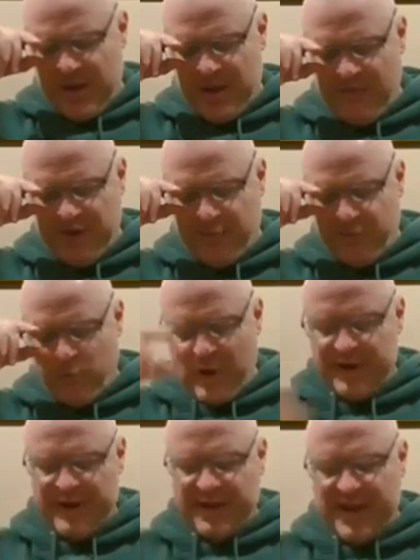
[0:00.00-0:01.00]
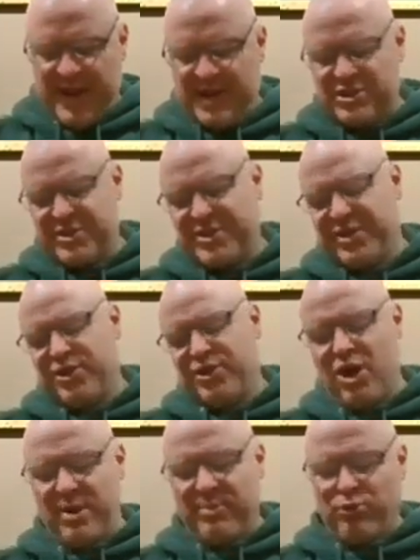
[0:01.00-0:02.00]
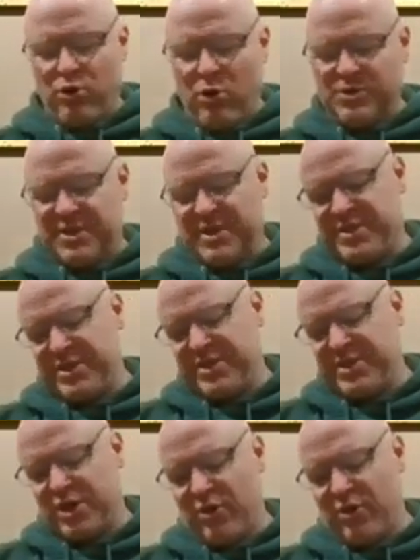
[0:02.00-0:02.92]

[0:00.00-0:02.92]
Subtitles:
even if one engages in the 9 processes